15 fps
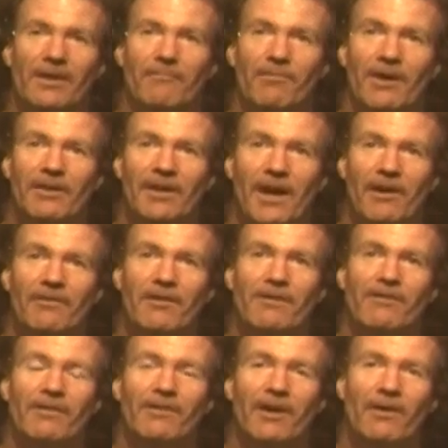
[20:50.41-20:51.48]
But now
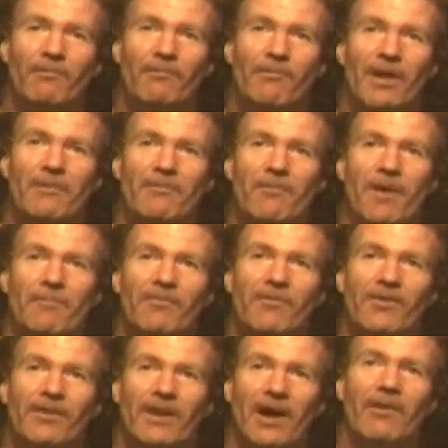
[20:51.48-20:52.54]
many
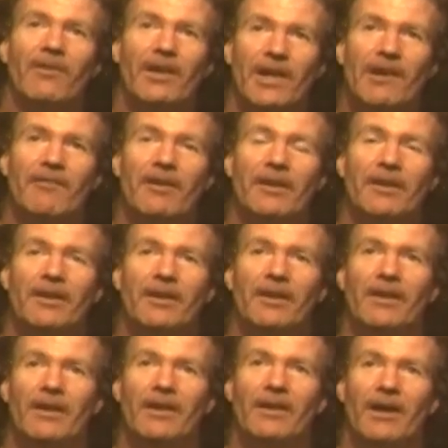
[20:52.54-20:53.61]
people are now hearing
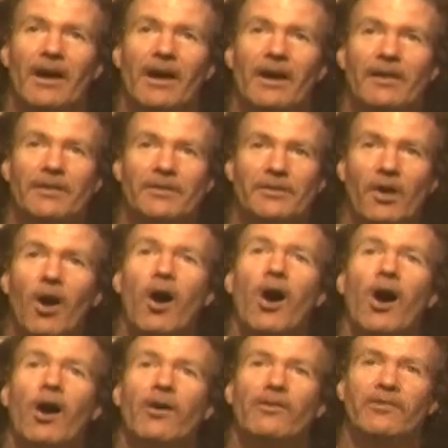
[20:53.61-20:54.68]

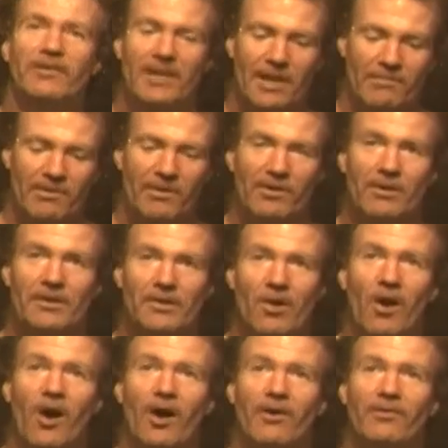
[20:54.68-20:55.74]
Y'all's Neighborhood.
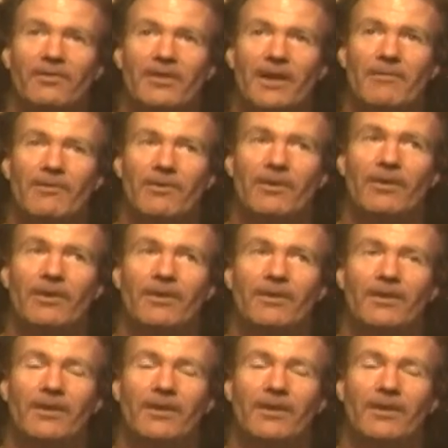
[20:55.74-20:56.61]
Y'all's Neighborhood.